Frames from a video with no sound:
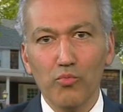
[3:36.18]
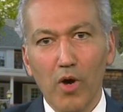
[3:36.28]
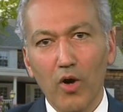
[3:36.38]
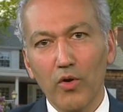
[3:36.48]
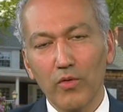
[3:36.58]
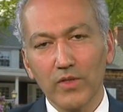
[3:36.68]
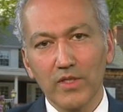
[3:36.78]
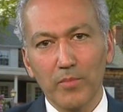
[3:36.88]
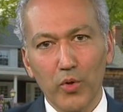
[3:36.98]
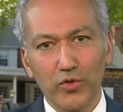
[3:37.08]
Tomorrow
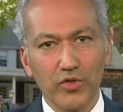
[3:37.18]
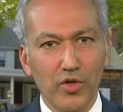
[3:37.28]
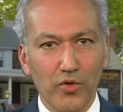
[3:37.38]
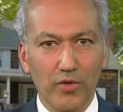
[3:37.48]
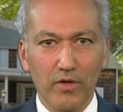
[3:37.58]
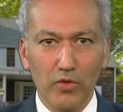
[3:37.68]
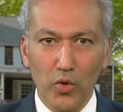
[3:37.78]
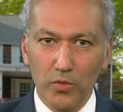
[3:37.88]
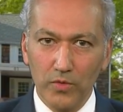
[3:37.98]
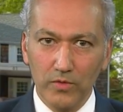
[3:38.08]
is the Persian New Year,
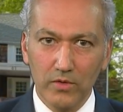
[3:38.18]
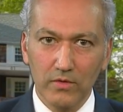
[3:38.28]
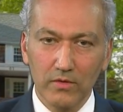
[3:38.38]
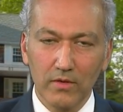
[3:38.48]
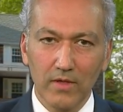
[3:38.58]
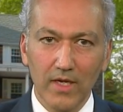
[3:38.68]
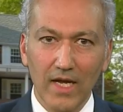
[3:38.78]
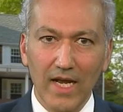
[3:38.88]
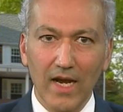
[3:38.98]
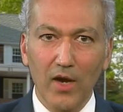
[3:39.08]
Nowruz,
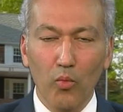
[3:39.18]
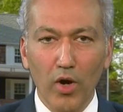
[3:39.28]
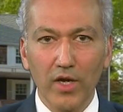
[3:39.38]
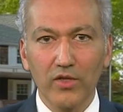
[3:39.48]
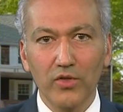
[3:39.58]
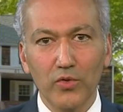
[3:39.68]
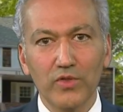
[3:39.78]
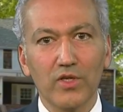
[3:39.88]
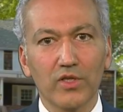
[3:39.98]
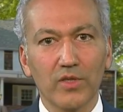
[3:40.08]
and I wanted to
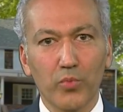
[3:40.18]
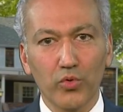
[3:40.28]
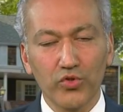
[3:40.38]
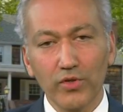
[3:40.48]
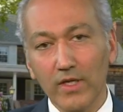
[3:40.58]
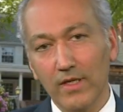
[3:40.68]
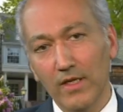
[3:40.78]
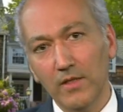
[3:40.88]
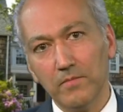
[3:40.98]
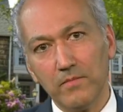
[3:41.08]
use this
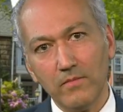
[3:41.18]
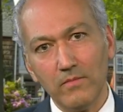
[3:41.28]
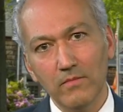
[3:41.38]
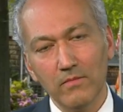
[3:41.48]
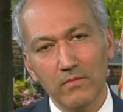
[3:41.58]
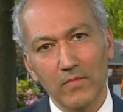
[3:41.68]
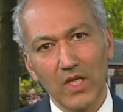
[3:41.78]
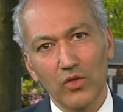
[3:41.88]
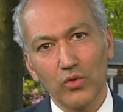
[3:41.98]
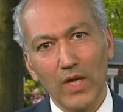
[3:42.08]
opportunity
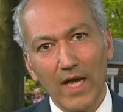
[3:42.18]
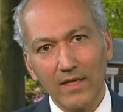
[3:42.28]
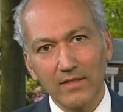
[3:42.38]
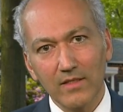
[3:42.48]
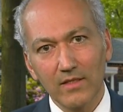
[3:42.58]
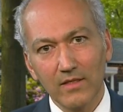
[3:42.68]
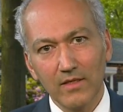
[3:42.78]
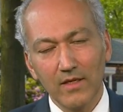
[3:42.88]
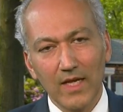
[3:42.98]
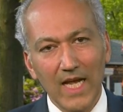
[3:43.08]
to ask
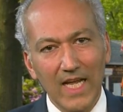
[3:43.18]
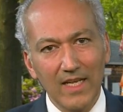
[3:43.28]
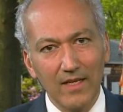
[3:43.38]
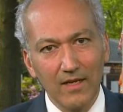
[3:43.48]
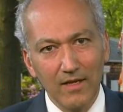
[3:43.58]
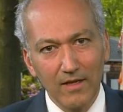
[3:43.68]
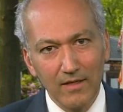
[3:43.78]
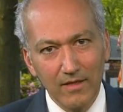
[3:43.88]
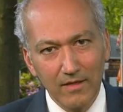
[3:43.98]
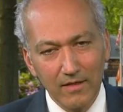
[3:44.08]
and
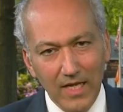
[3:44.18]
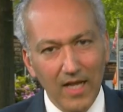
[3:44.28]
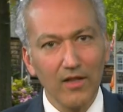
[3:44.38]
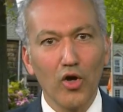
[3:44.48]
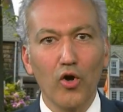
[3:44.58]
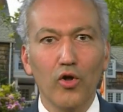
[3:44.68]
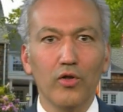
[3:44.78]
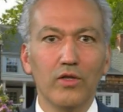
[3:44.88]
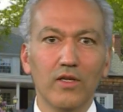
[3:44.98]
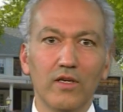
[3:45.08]
tell
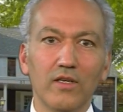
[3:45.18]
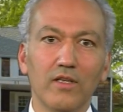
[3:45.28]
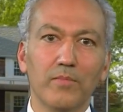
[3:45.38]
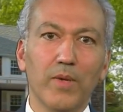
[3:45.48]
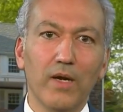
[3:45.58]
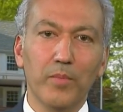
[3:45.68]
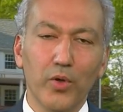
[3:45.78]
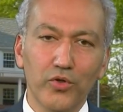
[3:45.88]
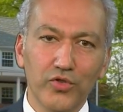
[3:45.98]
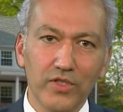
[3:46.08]
all the
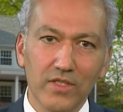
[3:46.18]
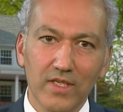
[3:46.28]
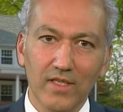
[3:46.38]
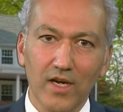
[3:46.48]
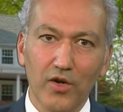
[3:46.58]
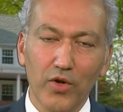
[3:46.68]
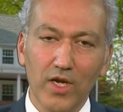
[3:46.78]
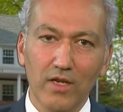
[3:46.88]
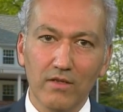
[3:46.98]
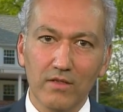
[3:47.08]
Persians and the
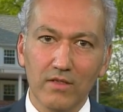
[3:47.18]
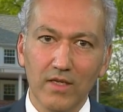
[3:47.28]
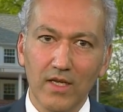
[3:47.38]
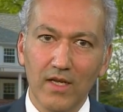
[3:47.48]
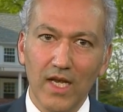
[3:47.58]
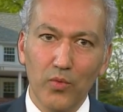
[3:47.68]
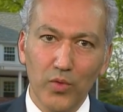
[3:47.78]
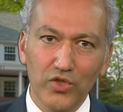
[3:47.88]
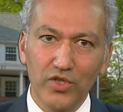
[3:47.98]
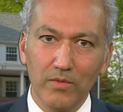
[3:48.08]
Iranians
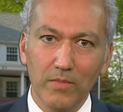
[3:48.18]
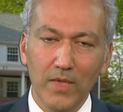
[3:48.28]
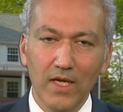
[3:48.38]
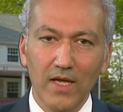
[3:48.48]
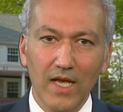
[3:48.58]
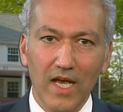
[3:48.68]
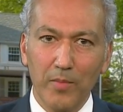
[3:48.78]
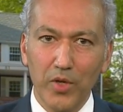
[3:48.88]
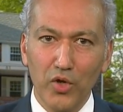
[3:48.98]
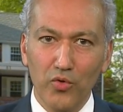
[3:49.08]
and wish them a
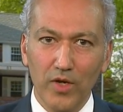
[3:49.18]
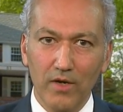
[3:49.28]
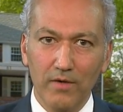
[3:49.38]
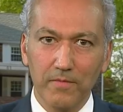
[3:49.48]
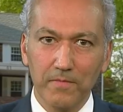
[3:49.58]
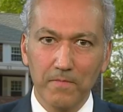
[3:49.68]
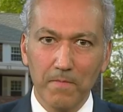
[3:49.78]
Happy New Year.